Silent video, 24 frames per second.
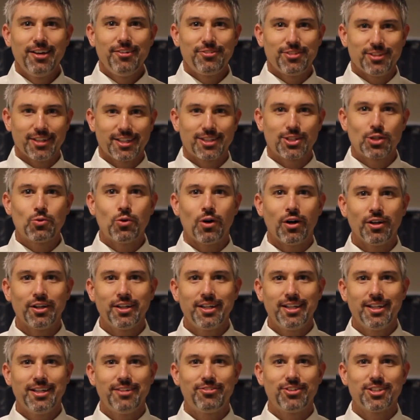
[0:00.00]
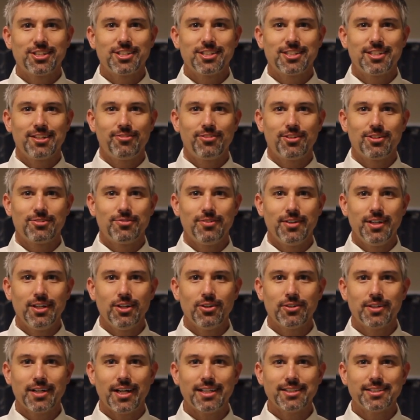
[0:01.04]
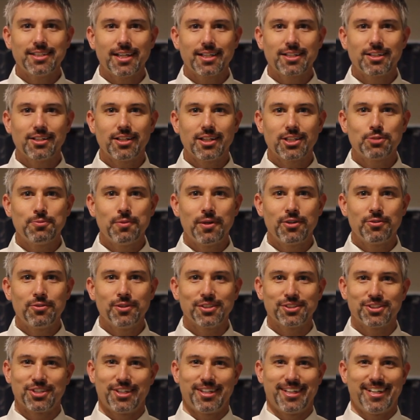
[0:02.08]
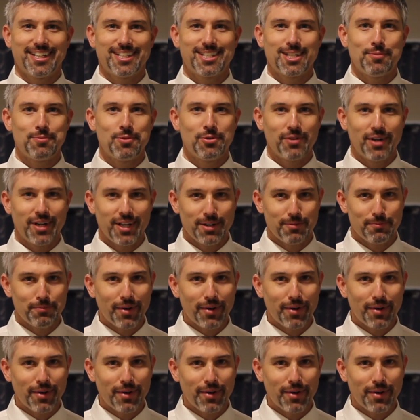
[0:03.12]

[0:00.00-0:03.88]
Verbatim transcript: If you like the quality and efficiency of this video, contact the Lux Manor Realtor the next time you're ready to